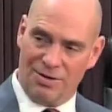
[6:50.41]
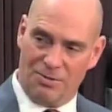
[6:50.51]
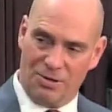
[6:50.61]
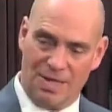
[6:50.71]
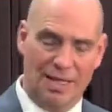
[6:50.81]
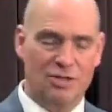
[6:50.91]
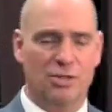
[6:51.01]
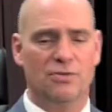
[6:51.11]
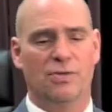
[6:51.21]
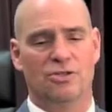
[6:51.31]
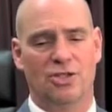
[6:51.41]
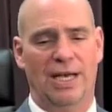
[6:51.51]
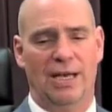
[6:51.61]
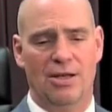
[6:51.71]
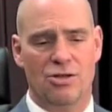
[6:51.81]
percentages will
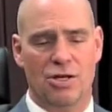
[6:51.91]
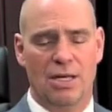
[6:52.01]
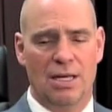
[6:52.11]
change.